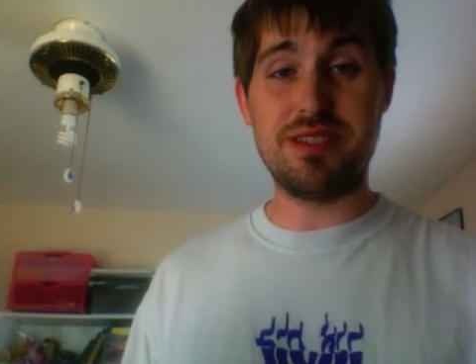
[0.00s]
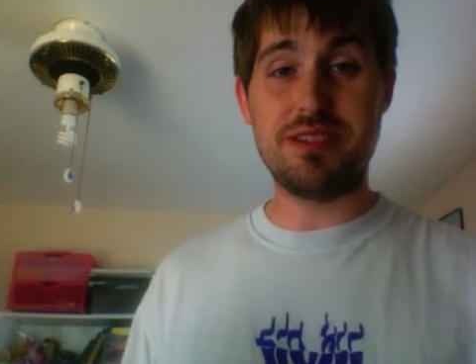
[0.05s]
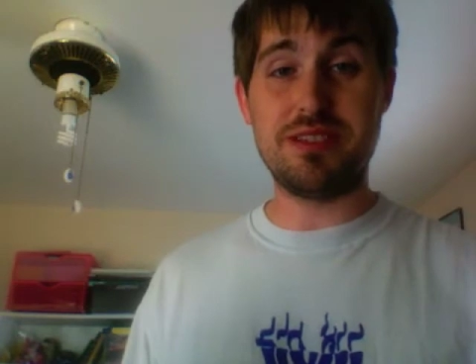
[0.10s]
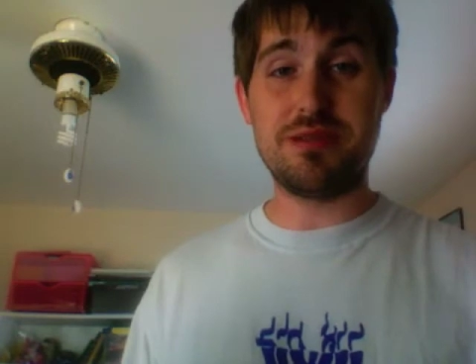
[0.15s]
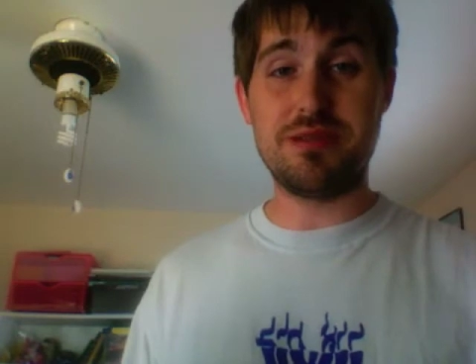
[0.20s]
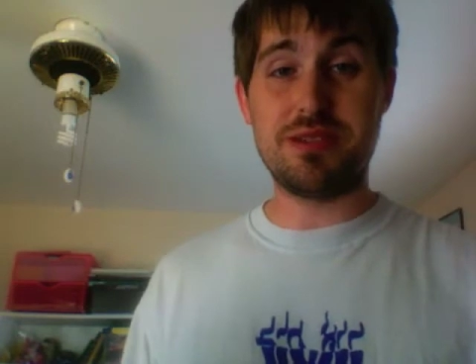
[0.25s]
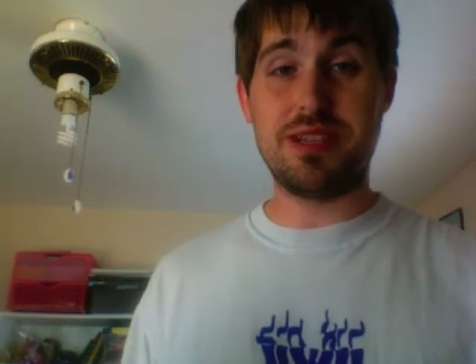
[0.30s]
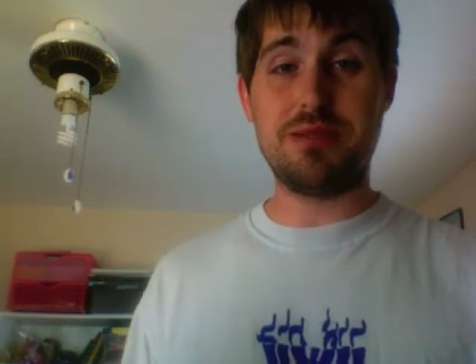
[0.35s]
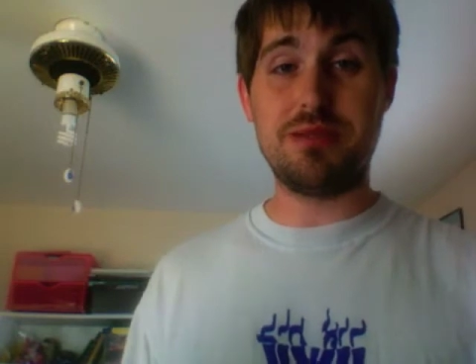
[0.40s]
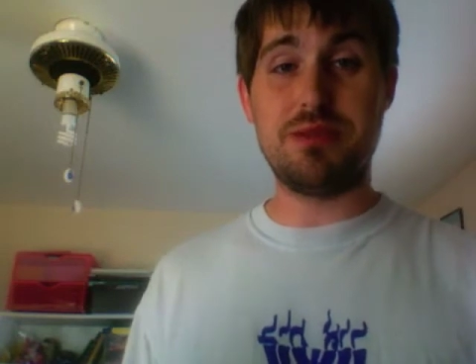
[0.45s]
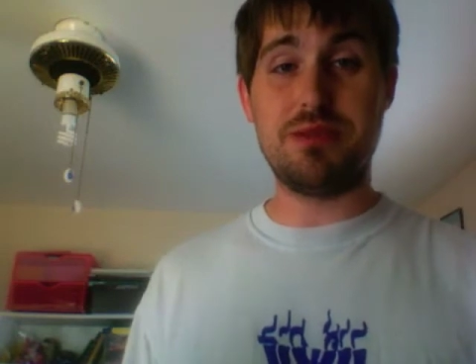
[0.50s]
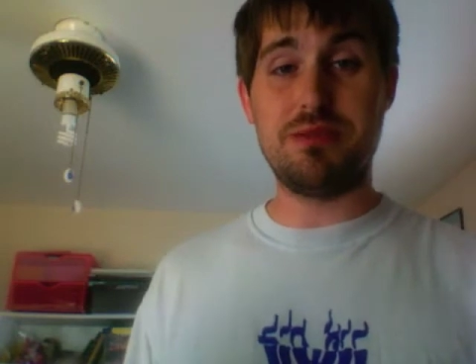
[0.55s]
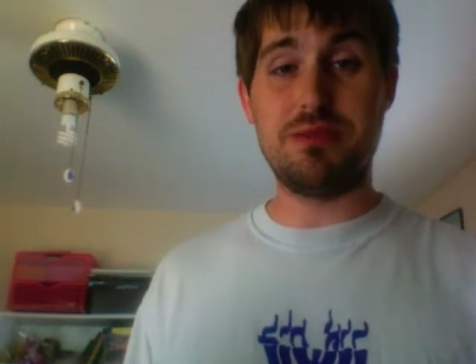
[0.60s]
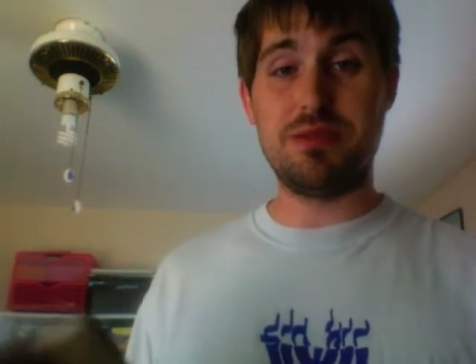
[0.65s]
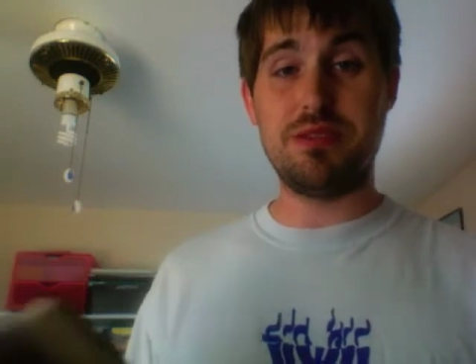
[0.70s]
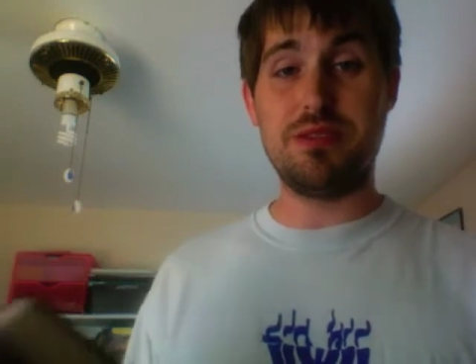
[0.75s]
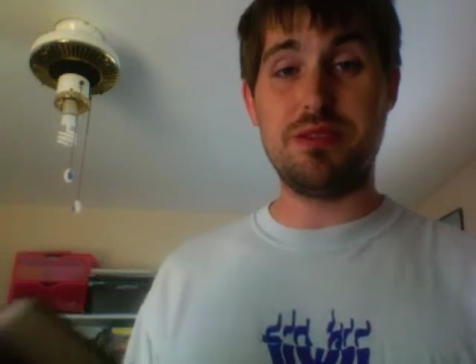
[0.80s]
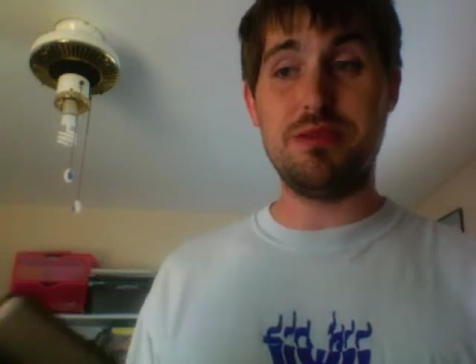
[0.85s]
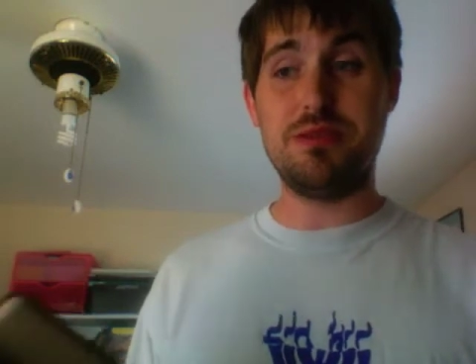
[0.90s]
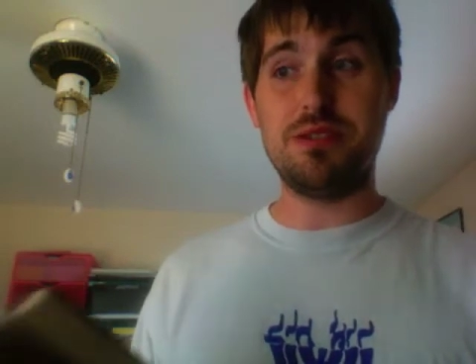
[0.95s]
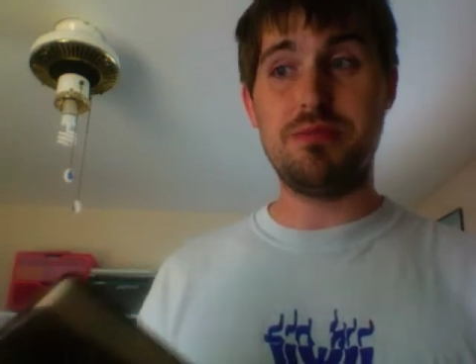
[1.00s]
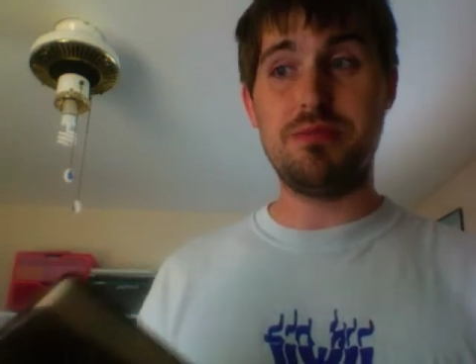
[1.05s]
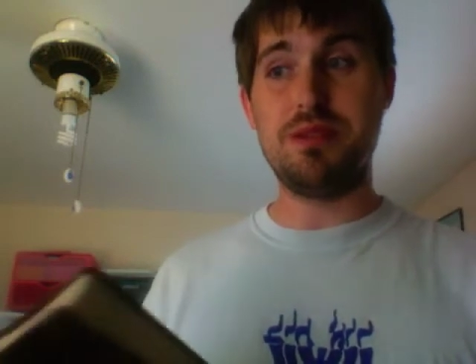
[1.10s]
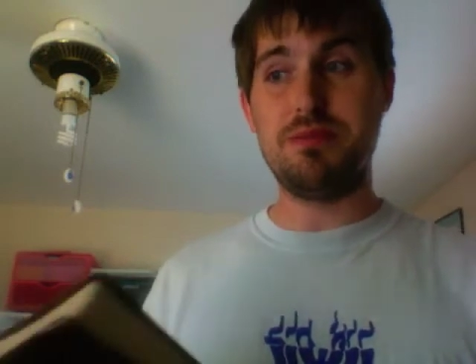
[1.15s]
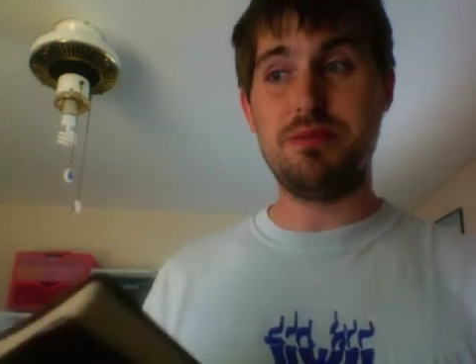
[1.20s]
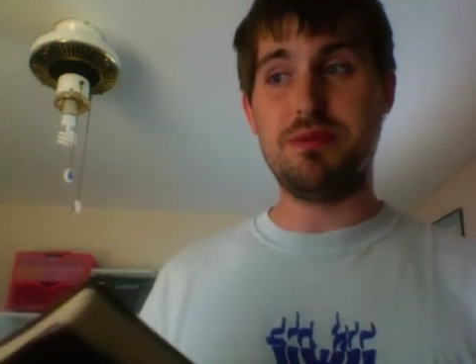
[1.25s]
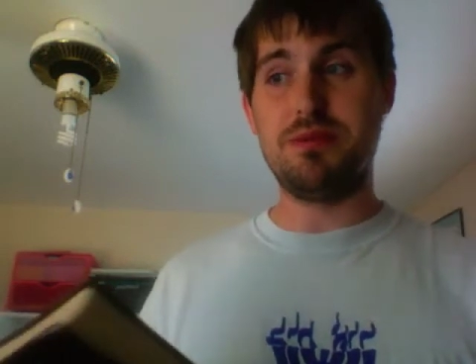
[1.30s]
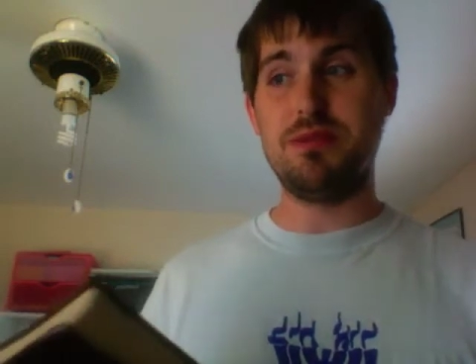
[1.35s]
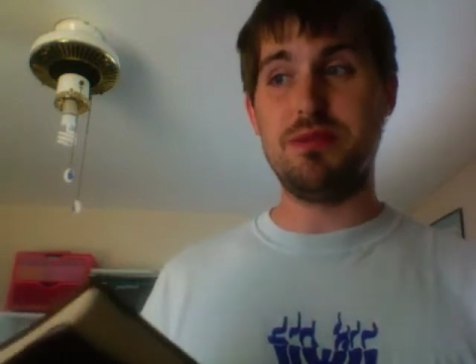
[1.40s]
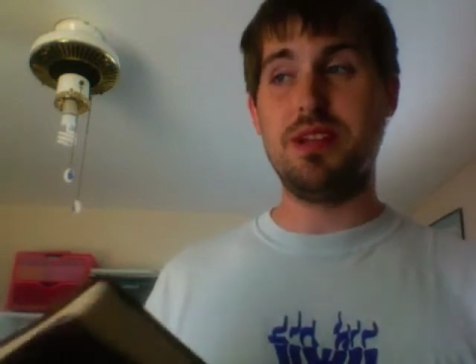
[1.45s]
the Israelite people, the Jewish
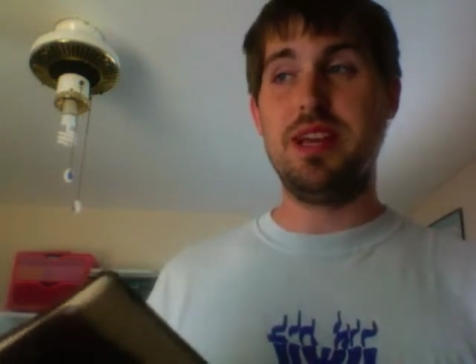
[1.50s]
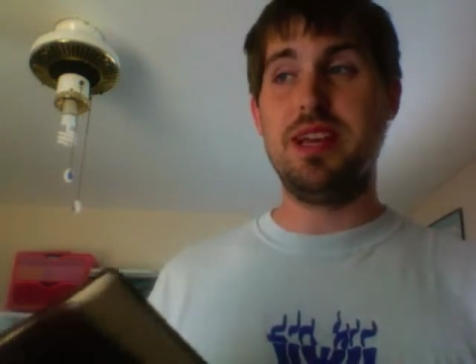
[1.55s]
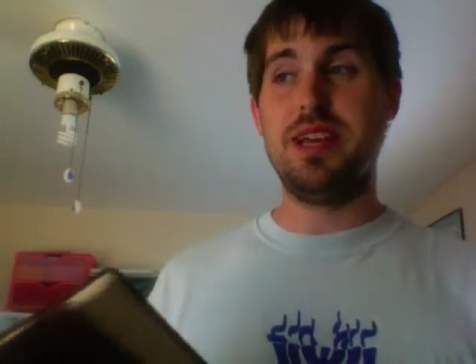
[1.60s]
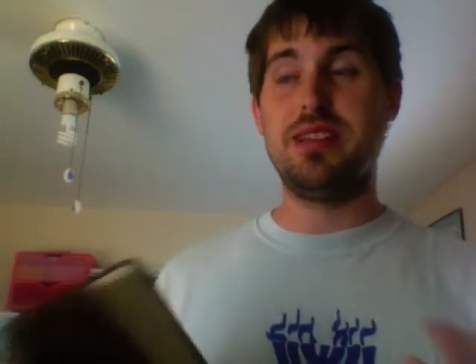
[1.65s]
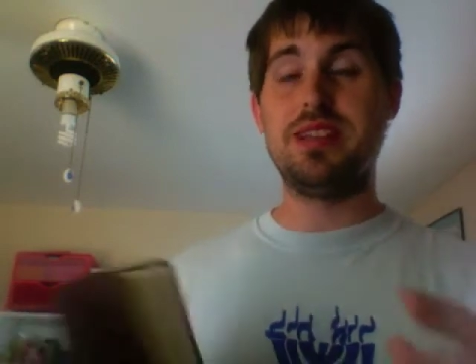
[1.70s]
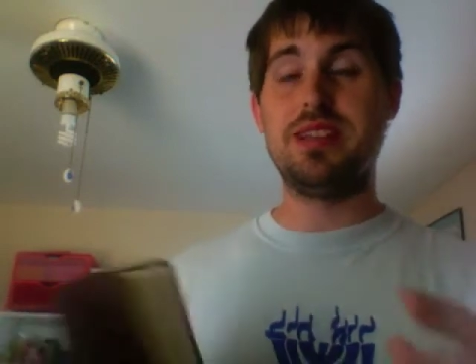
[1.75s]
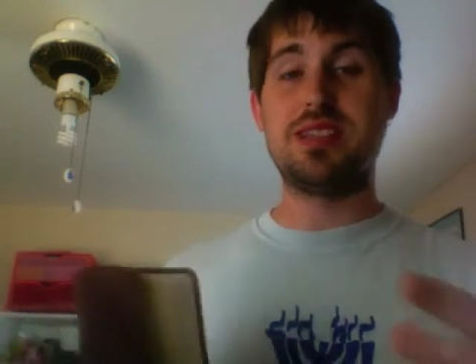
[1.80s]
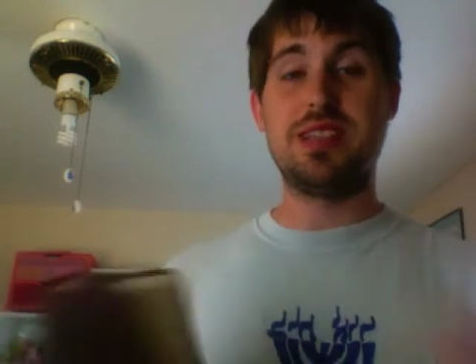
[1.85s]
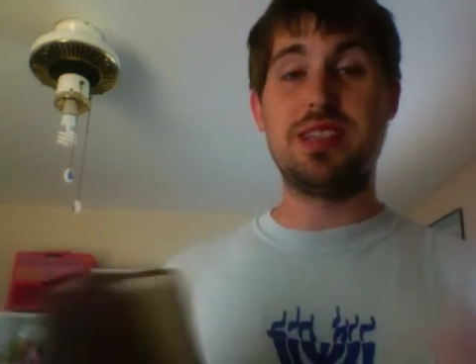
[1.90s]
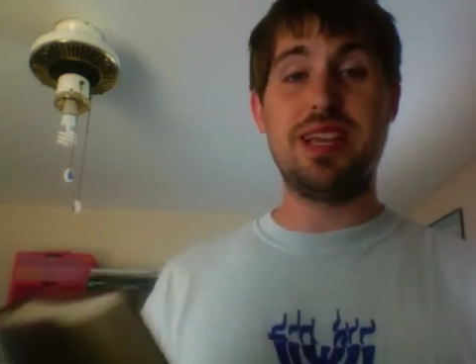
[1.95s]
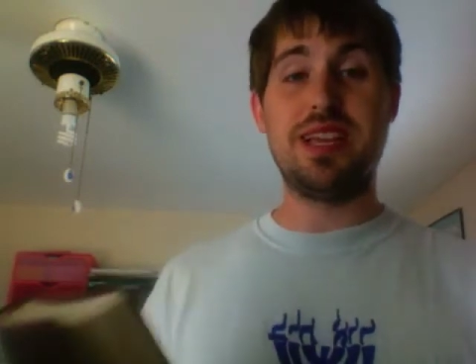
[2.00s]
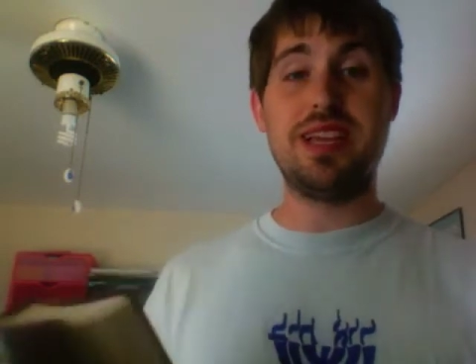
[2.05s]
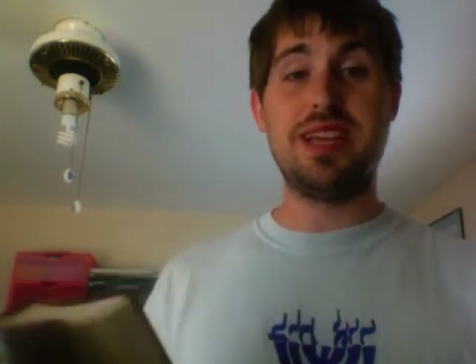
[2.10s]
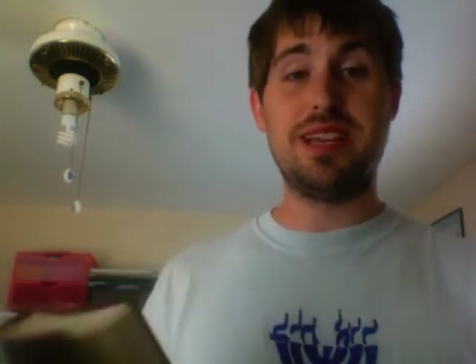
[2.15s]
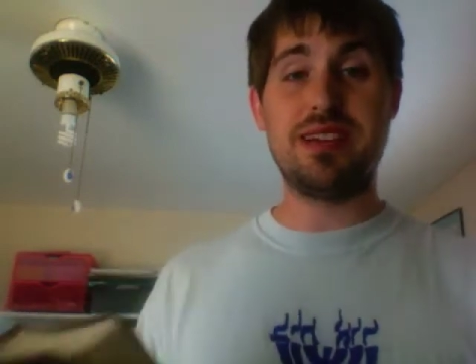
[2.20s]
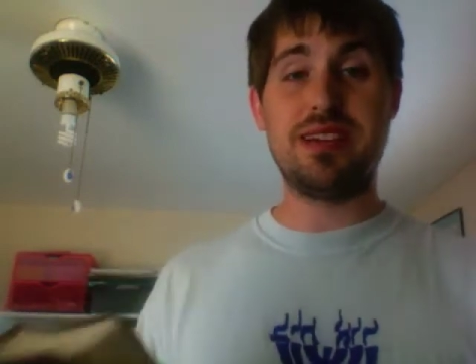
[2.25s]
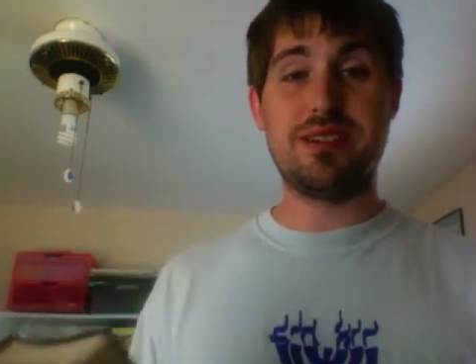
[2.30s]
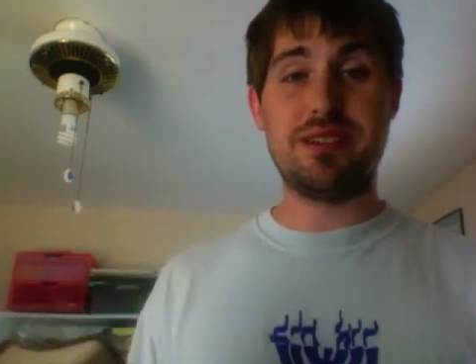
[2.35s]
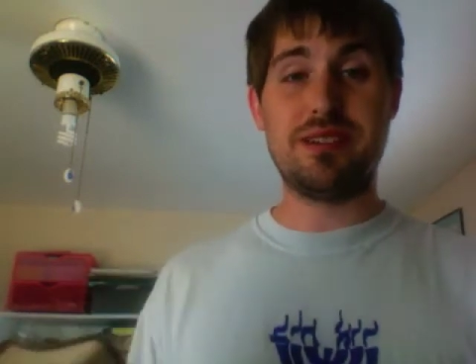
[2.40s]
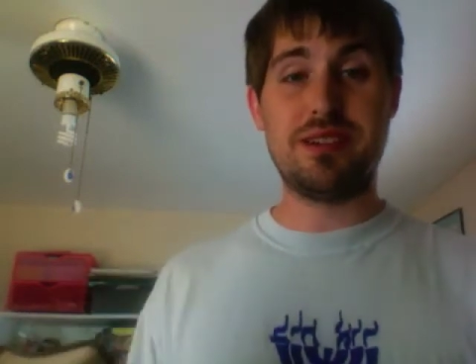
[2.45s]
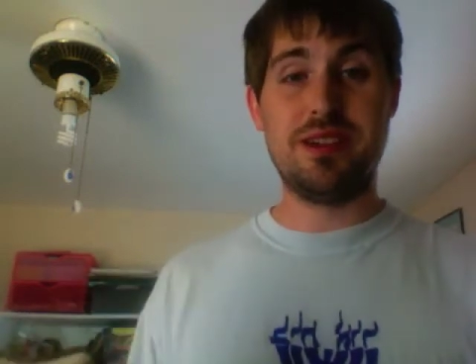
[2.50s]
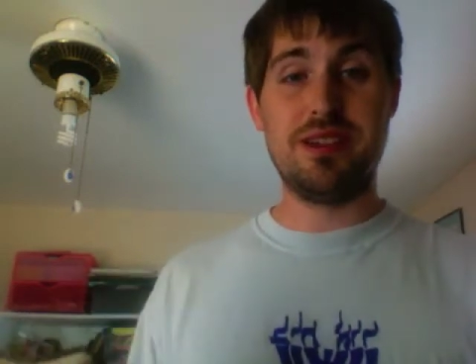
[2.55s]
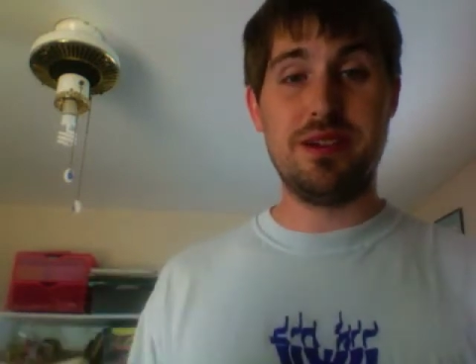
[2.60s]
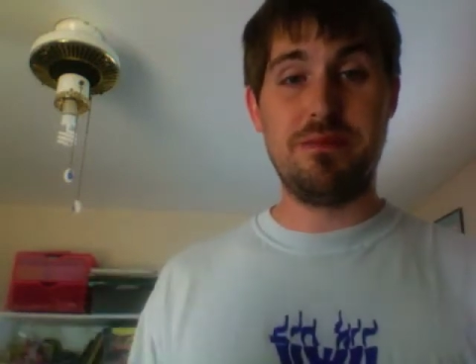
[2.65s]
people, this land.